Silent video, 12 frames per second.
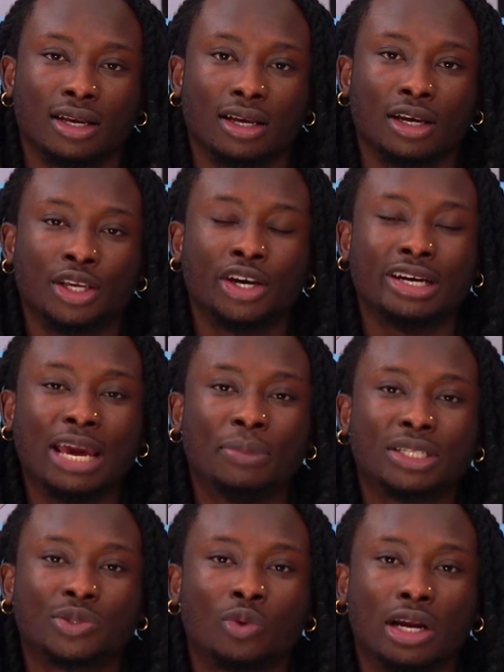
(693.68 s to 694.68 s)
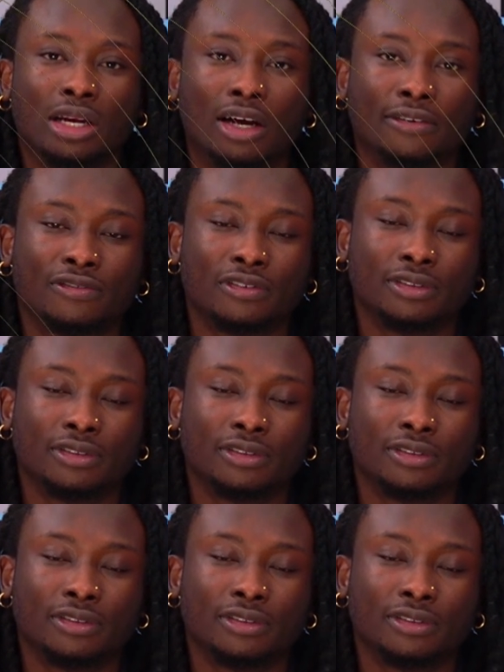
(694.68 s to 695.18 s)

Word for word: Your name is what, love?